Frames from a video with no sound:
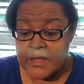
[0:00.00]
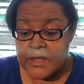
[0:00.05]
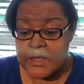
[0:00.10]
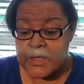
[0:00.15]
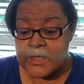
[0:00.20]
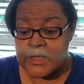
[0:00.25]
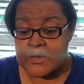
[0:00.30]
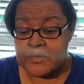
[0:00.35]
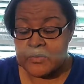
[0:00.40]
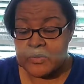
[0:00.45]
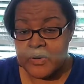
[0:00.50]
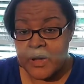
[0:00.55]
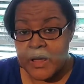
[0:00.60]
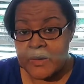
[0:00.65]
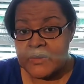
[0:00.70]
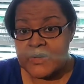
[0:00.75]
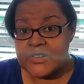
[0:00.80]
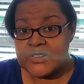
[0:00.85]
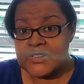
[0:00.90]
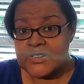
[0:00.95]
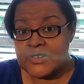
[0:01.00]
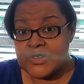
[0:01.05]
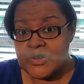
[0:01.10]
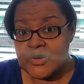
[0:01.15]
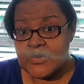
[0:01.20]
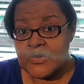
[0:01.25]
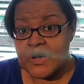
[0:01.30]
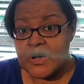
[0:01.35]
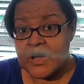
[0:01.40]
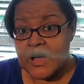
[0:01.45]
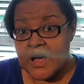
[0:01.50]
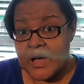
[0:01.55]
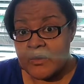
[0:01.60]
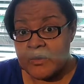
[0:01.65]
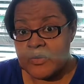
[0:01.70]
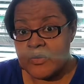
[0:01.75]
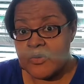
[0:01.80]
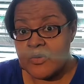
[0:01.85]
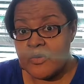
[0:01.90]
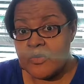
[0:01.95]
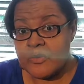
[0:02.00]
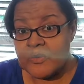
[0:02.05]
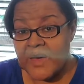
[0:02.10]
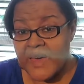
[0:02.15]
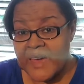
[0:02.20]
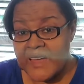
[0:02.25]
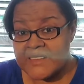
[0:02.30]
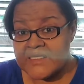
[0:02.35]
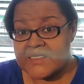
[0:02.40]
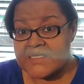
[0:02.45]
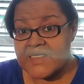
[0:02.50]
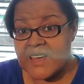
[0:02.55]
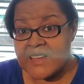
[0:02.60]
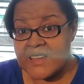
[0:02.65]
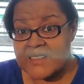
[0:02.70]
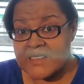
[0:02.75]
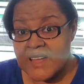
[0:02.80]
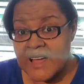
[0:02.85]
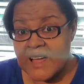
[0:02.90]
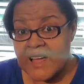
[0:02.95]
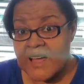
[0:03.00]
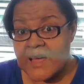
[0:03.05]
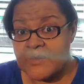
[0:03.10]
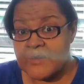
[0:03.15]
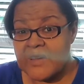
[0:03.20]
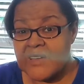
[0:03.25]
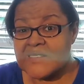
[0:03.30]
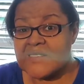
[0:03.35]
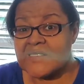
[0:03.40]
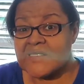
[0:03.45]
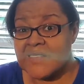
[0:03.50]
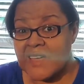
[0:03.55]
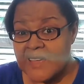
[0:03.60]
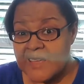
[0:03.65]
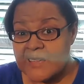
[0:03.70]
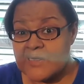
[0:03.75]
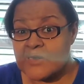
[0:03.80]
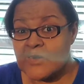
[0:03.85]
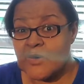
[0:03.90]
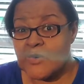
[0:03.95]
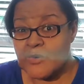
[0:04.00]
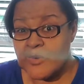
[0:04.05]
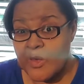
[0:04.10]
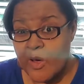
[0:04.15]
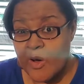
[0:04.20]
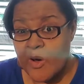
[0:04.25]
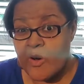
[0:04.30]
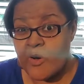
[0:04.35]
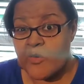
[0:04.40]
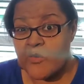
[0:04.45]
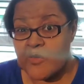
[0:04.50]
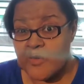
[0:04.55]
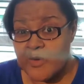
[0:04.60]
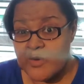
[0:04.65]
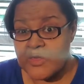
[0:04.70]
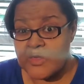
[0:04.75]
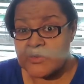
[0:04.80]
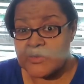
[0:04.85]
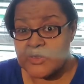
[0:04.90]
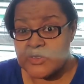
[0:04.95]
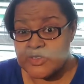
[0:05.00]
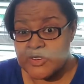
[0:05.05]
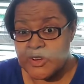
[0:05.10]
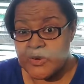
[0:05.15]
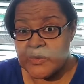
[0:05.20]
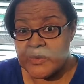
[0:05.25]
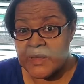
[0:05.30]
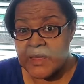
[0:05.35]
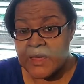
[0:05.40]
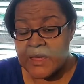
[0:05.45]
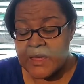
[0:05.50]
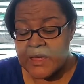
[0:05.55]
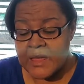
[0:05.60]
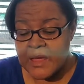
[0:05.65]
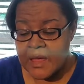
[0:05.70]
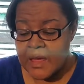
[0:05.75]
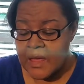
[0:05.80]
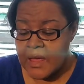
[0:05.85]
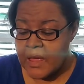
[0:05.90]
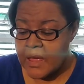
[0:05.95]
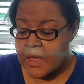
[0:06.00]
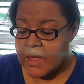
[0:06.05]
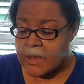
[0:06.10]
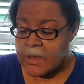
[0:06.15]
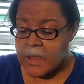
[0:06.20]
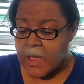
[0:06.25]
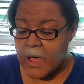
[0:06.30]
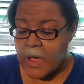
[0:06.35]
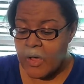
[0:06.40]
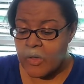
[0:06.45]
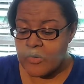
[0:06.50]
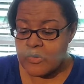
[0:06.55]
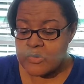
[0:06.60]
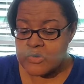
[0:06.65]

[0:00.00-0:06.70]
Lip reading: you probably should do a couple batches at a time because it takes so long for them to germinate. Now,